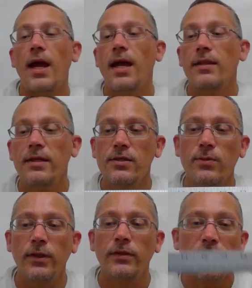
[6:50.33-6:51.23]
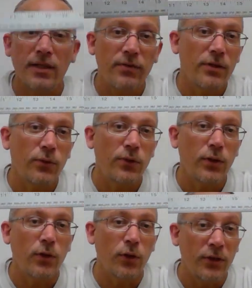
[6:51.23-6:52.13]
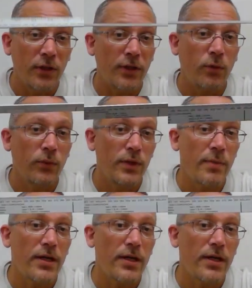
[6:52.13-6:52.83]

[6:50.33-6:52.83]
And this one, even though it only